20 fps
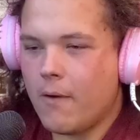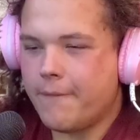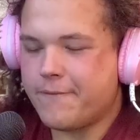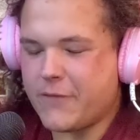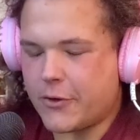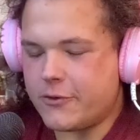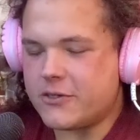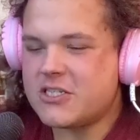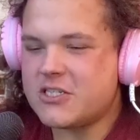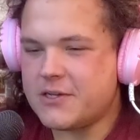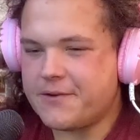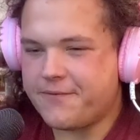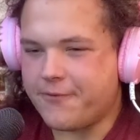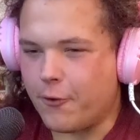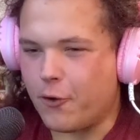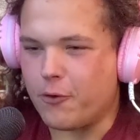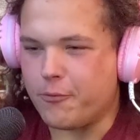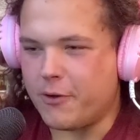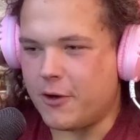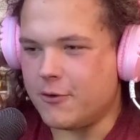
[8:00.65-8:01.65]
First and
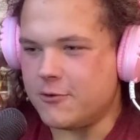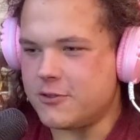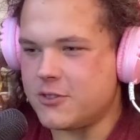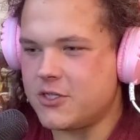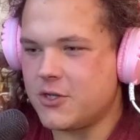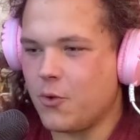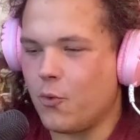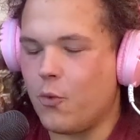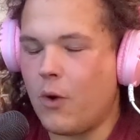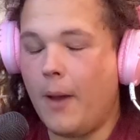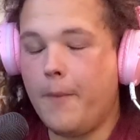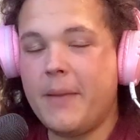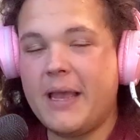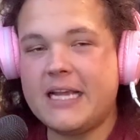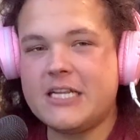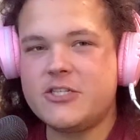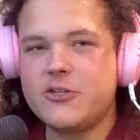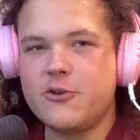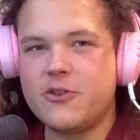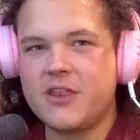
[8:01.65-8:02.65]
foremost, what
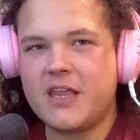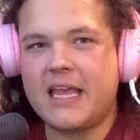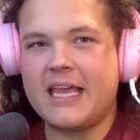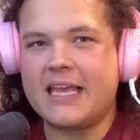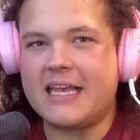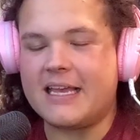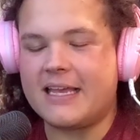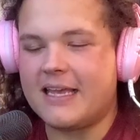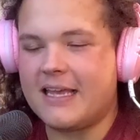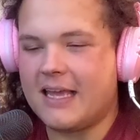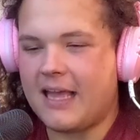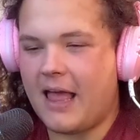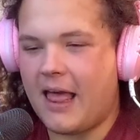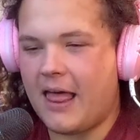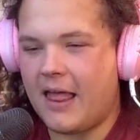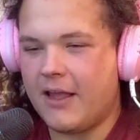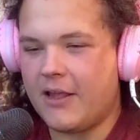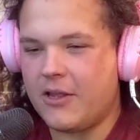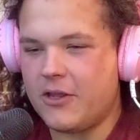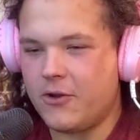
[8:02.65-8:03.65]
makes you think
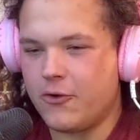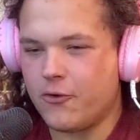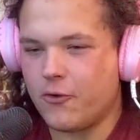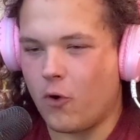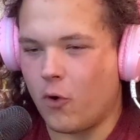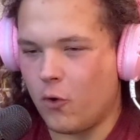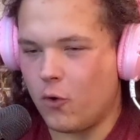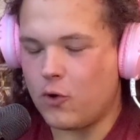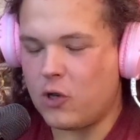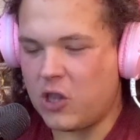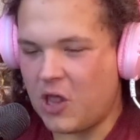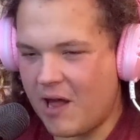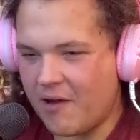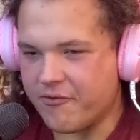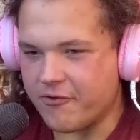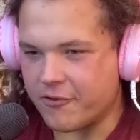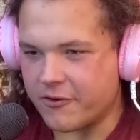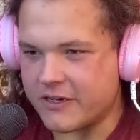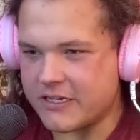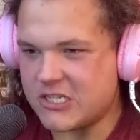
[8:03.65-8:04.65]
your old
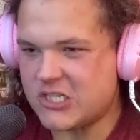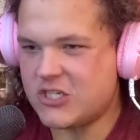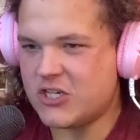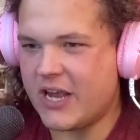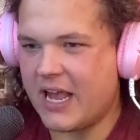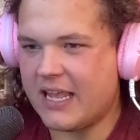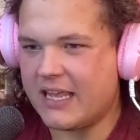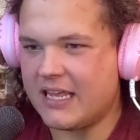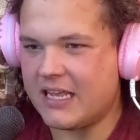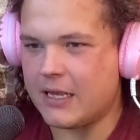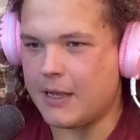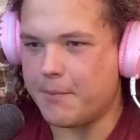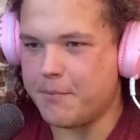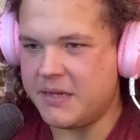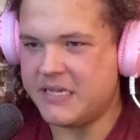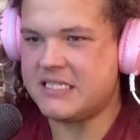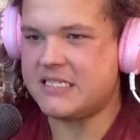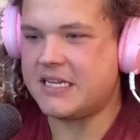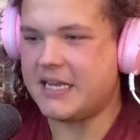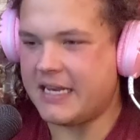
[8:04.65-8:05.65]
lover is checking
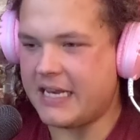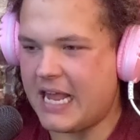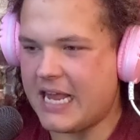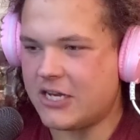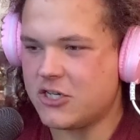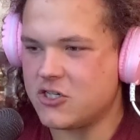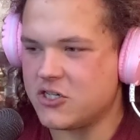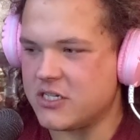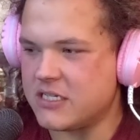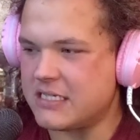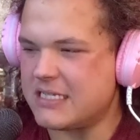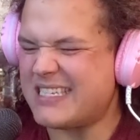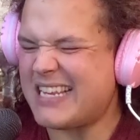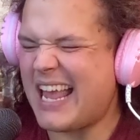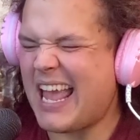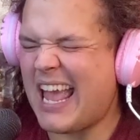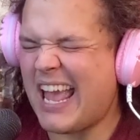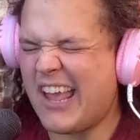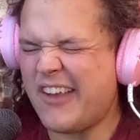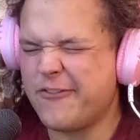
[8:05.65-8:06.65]
Misconnections
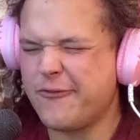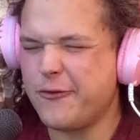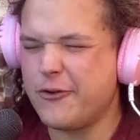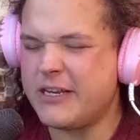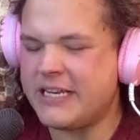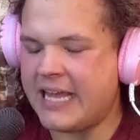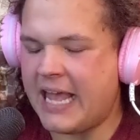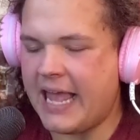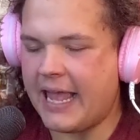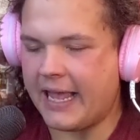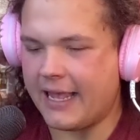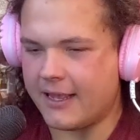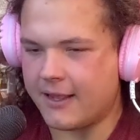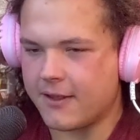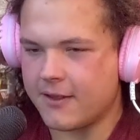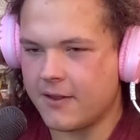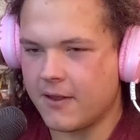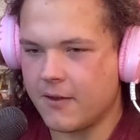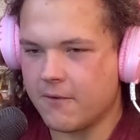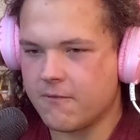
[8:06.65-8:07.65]
every day
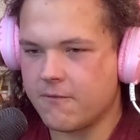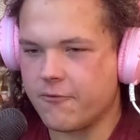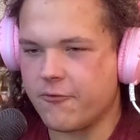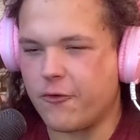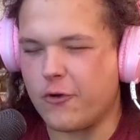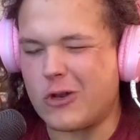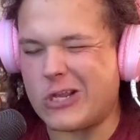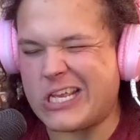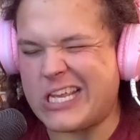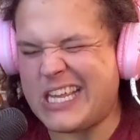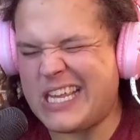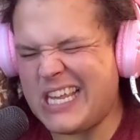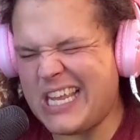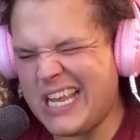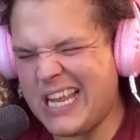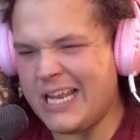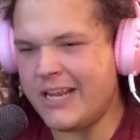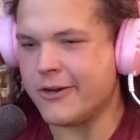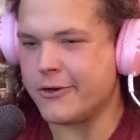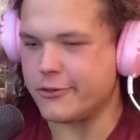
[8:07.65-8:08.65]
for
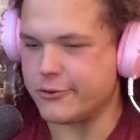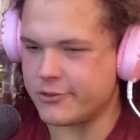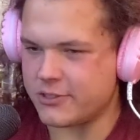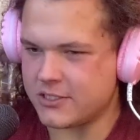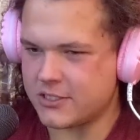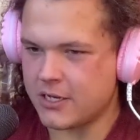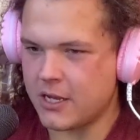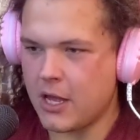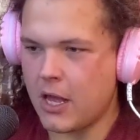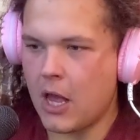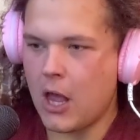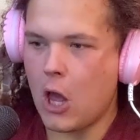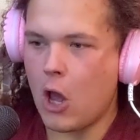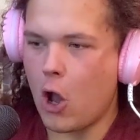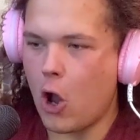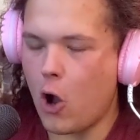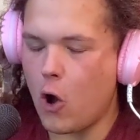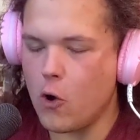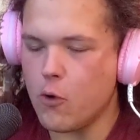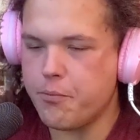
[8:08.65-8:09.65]
years,
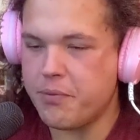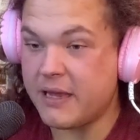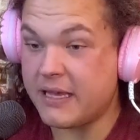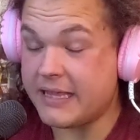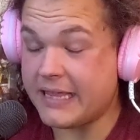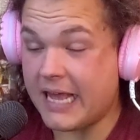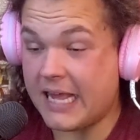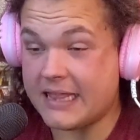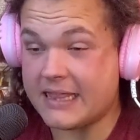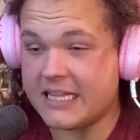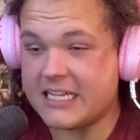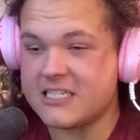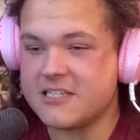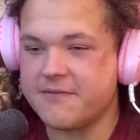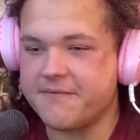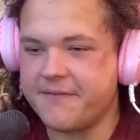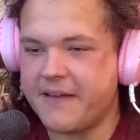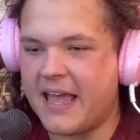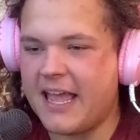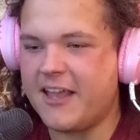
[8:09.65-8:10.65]
hoping that this
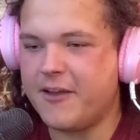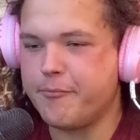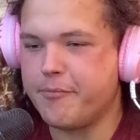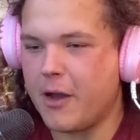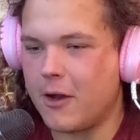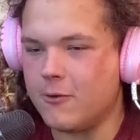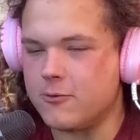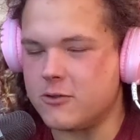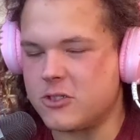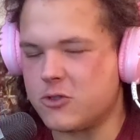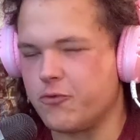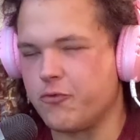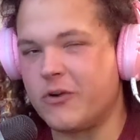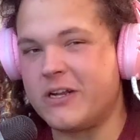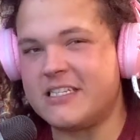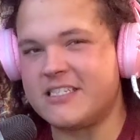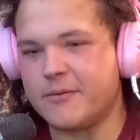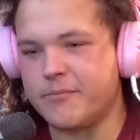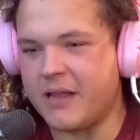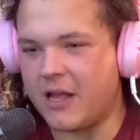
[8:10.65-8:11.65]
vague post
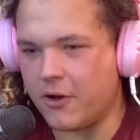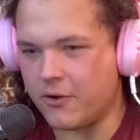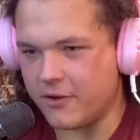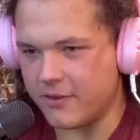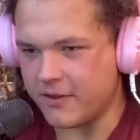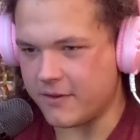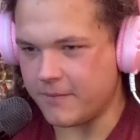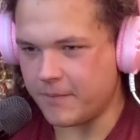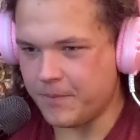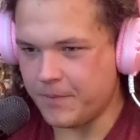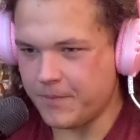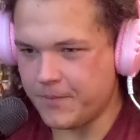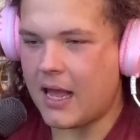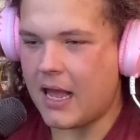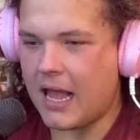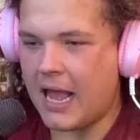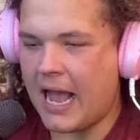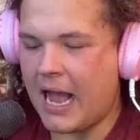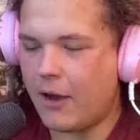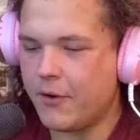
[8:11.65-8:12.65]
rings a bell to them?
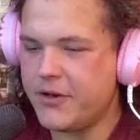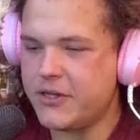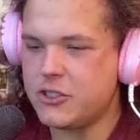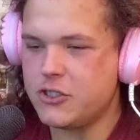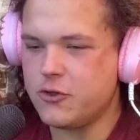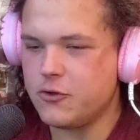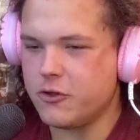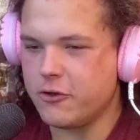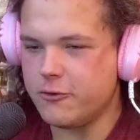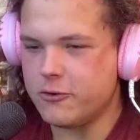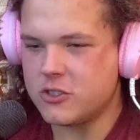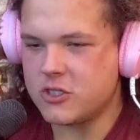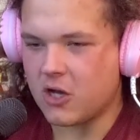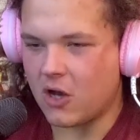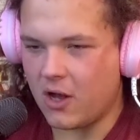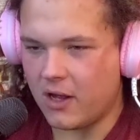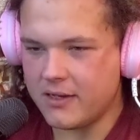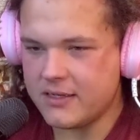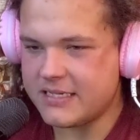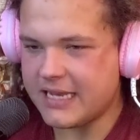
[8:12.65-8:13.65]
How did you lose
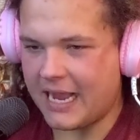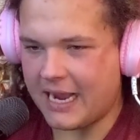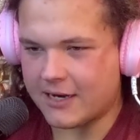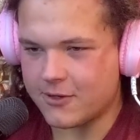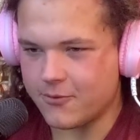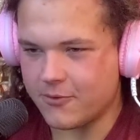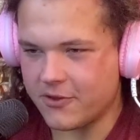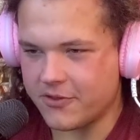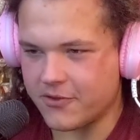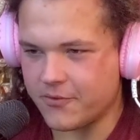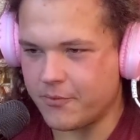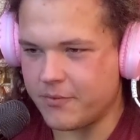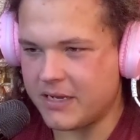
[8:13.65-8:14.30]
contact with them?